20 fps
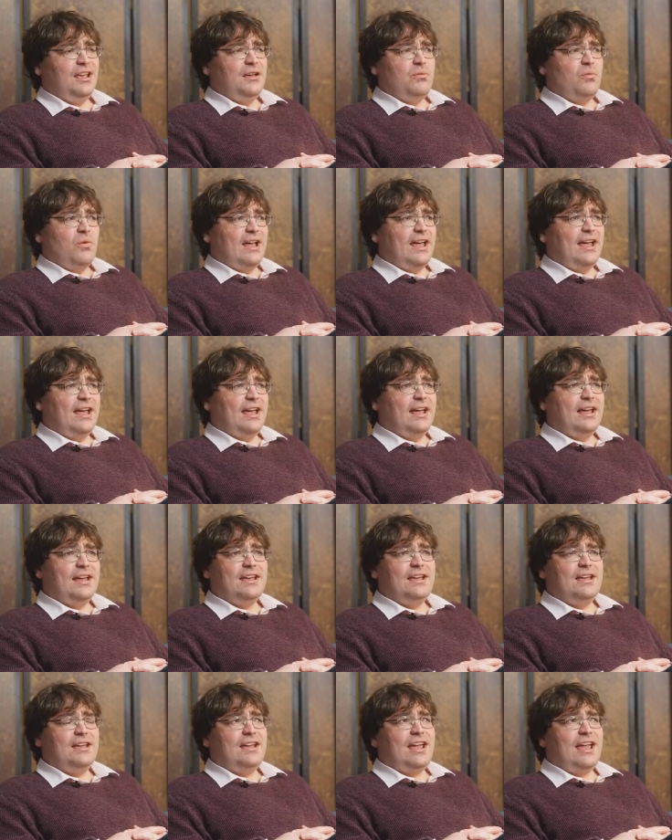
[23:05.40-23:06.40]

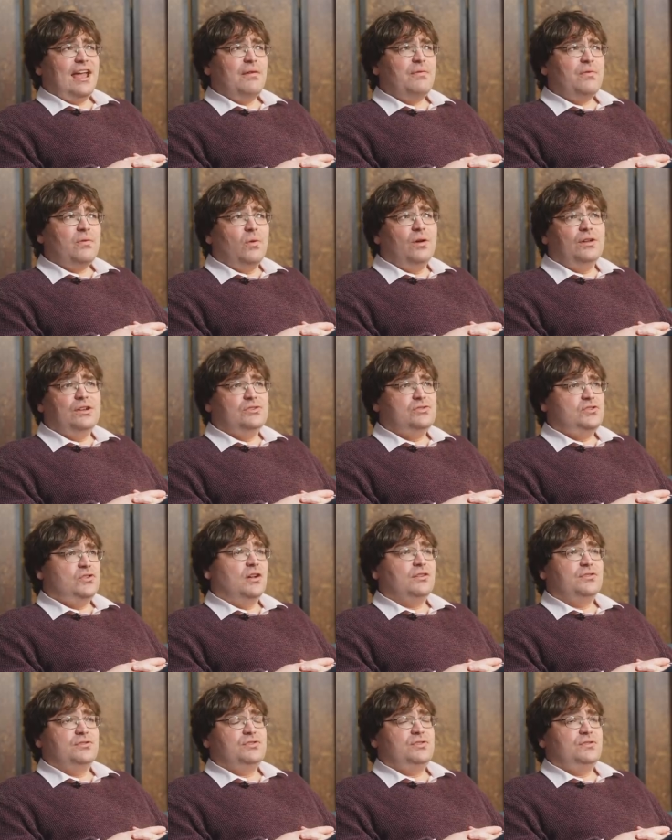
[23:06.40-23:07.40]
where everyone is
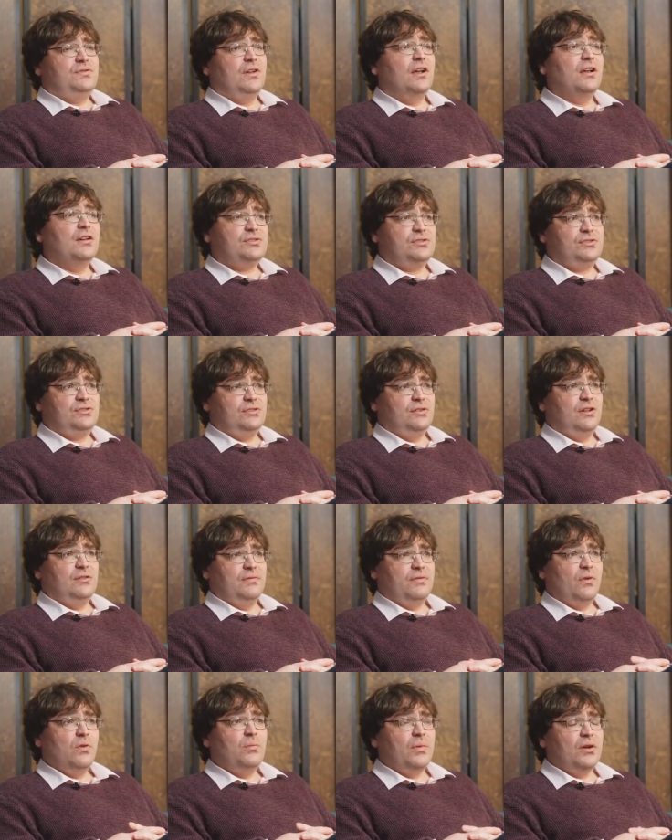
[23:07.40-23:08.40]
judged first
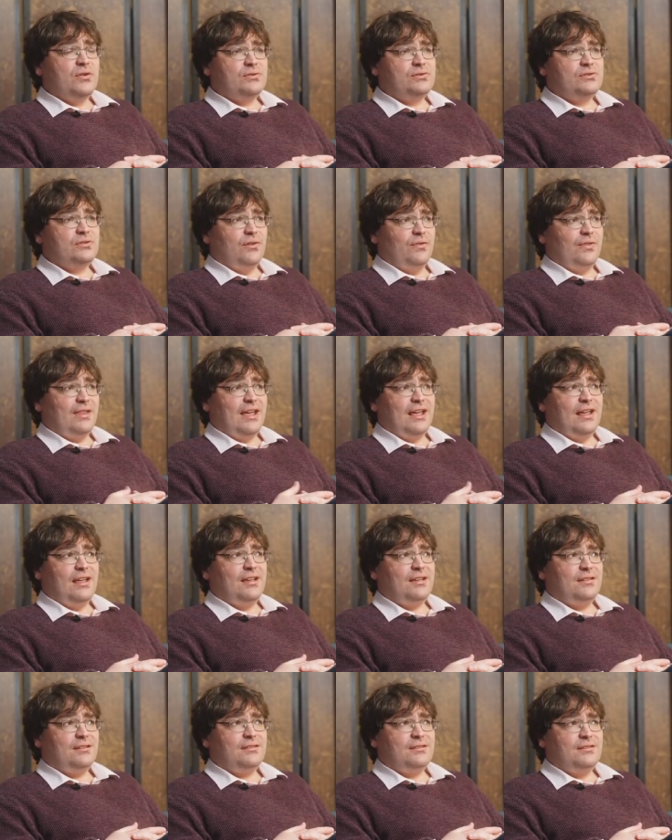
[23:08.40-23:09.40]
and foremost on
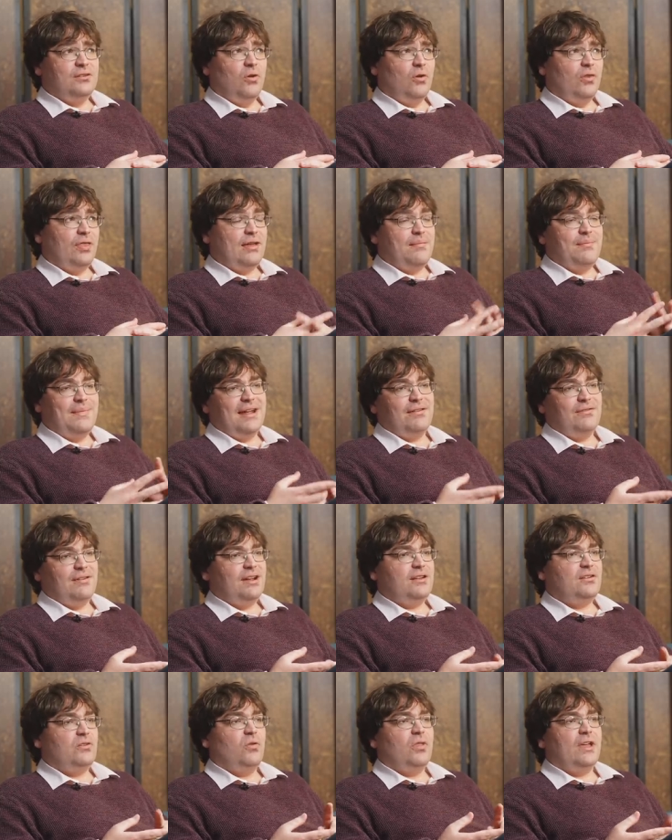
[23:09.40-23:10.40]
not their
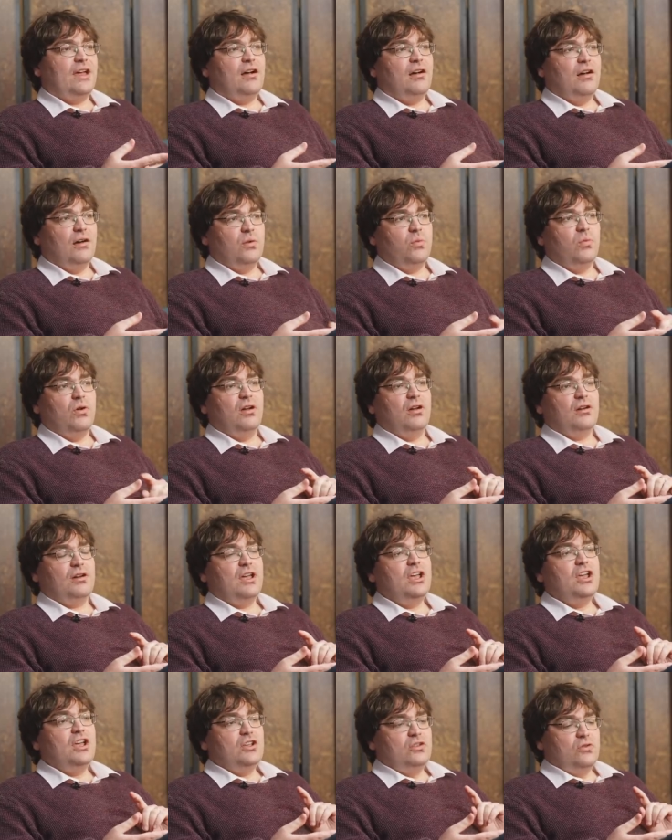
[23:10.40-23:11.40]
merit, not their hard
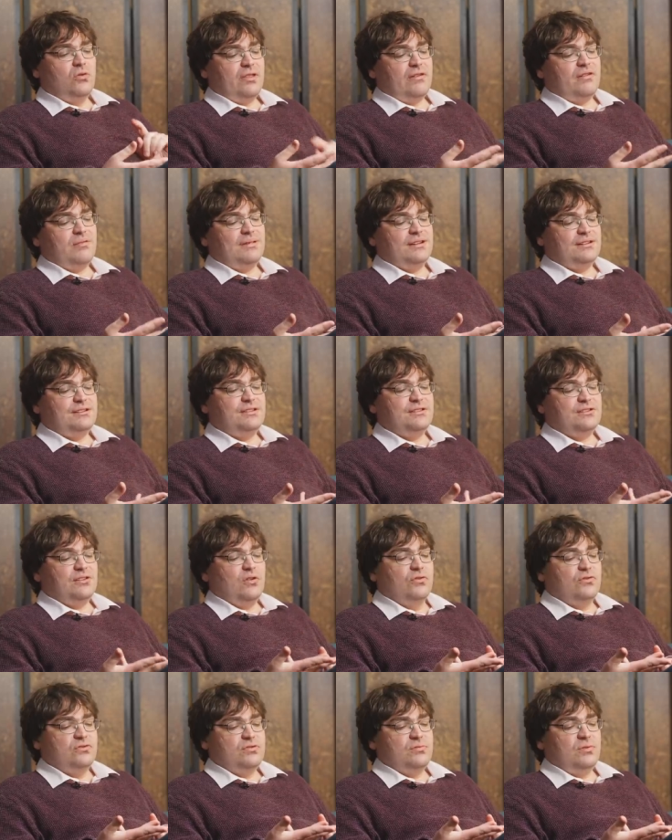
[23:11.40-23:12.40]
work, not their ability to
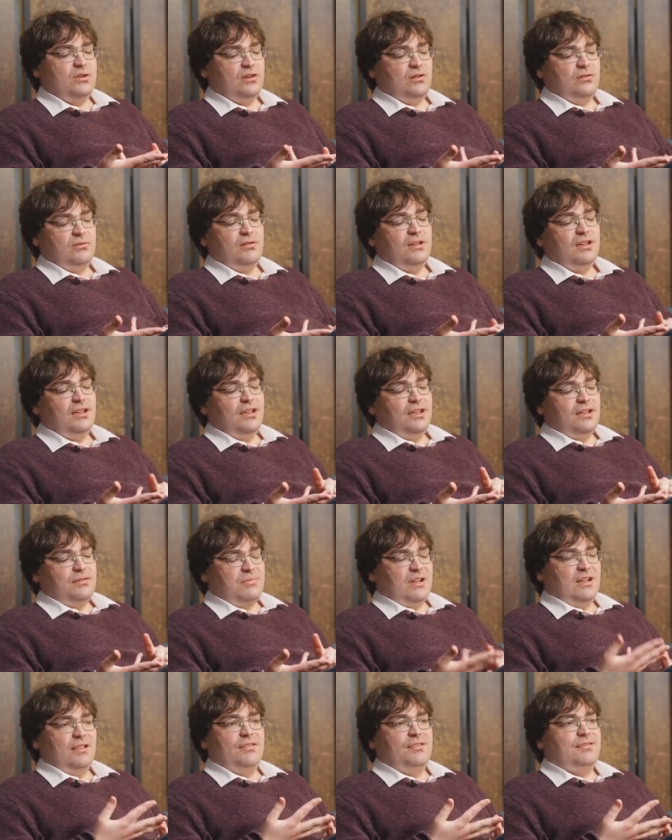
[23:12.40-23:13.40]
contribute,
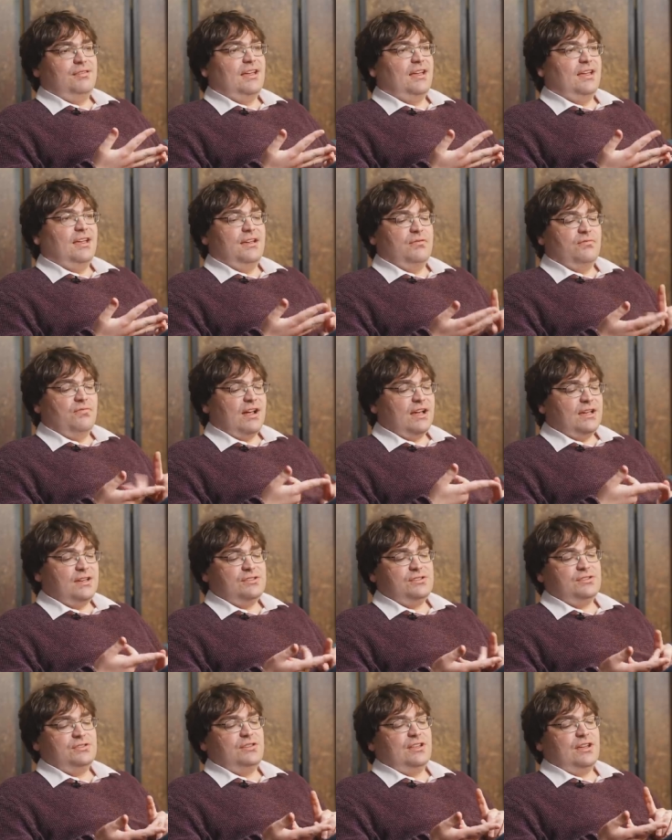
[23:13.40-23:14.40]
but their
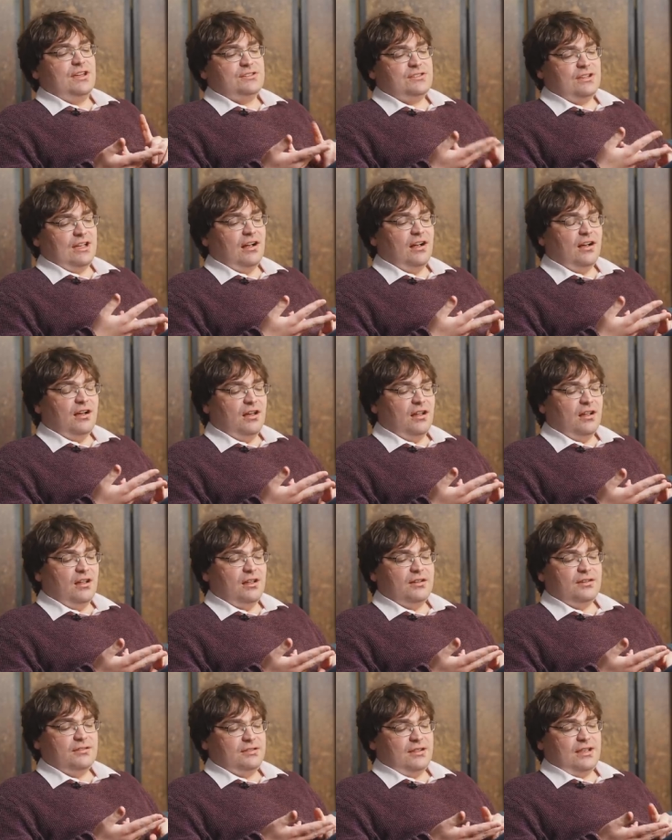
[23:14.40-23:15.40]
race, their skin
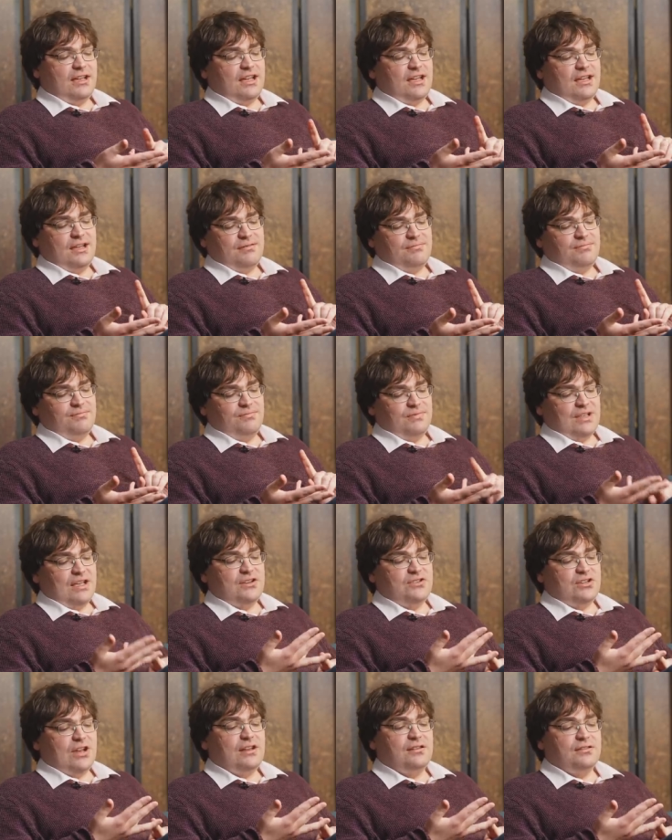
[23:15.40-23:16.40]
colour,
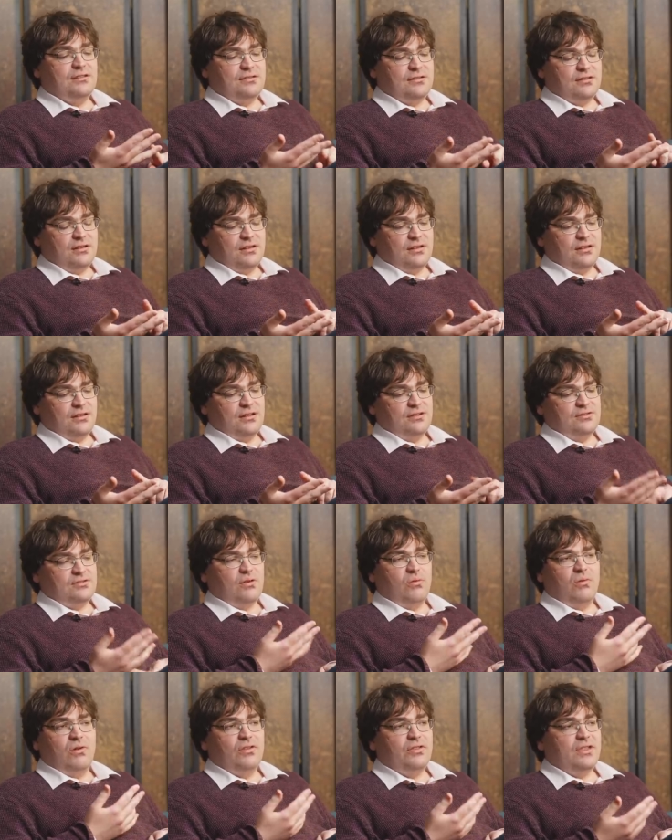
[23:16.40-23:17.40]
their gender, and
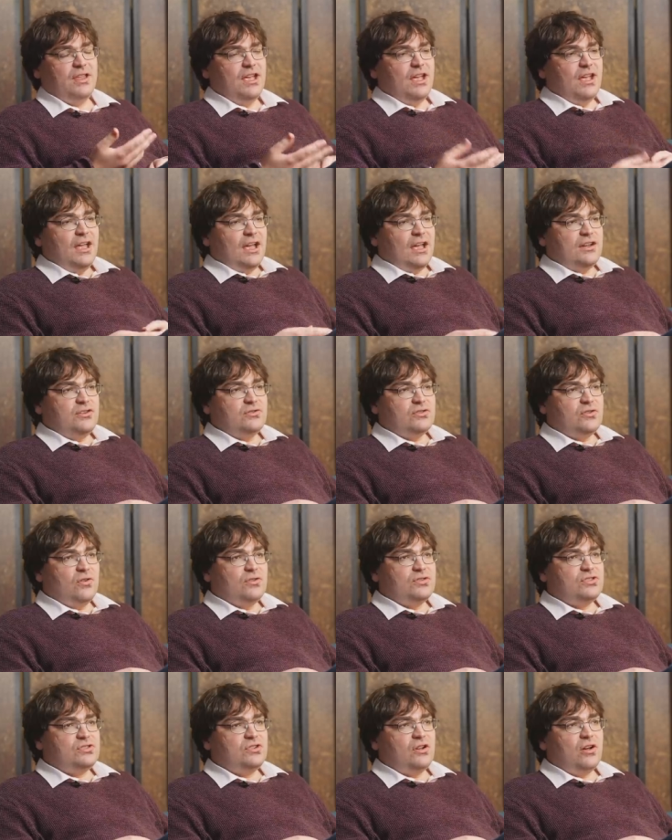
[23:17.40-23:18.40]
so on. It just
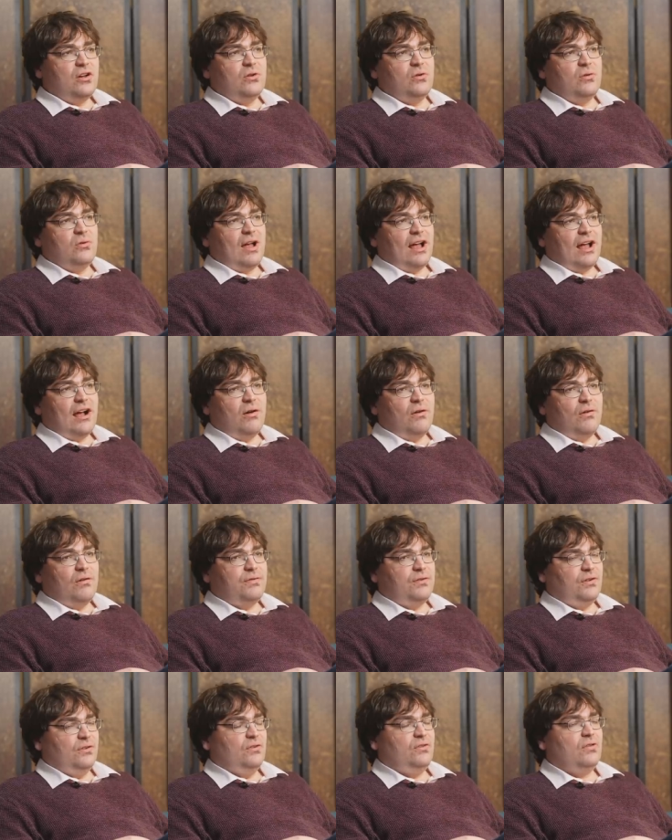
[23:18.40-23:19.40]
got so out
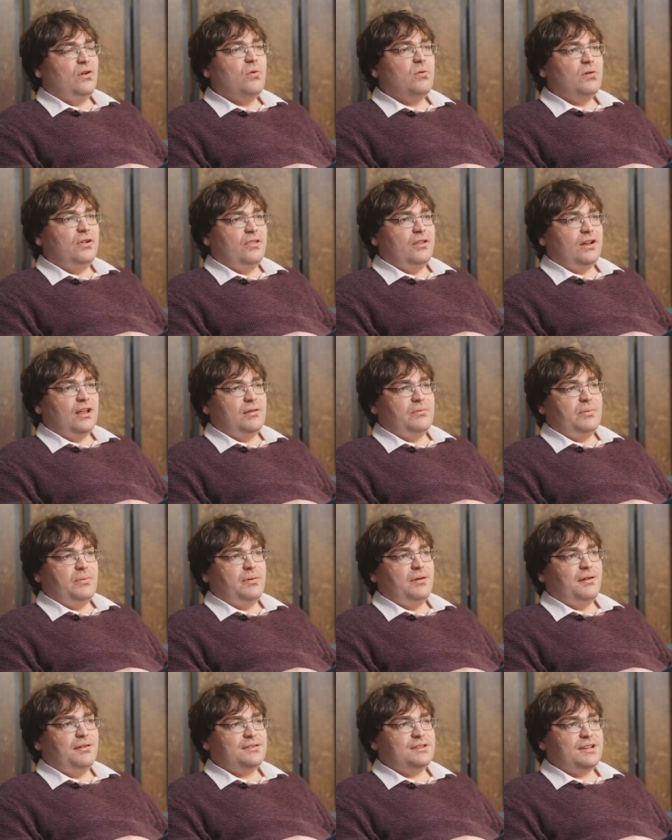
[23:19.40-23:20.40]
of control in the Labour
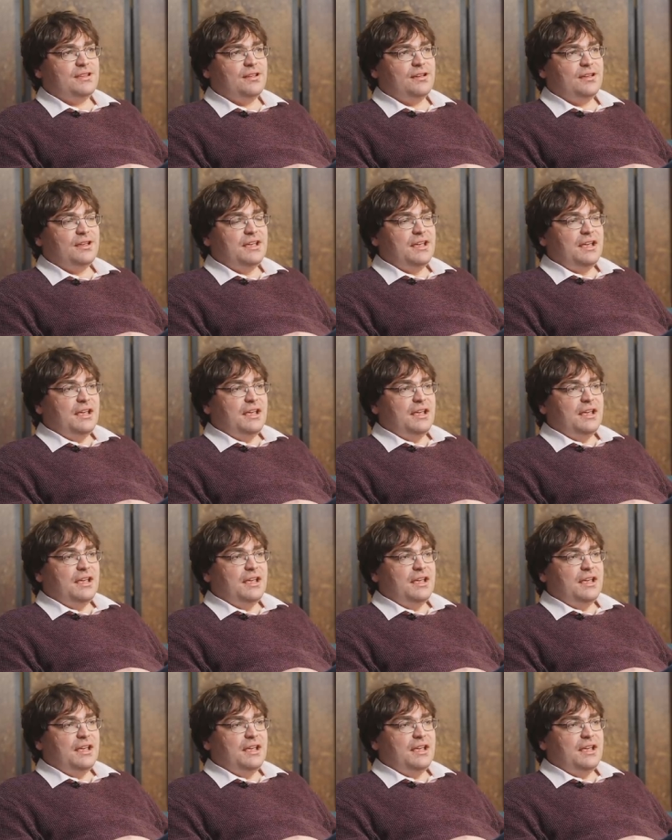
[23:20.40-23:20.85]
Party that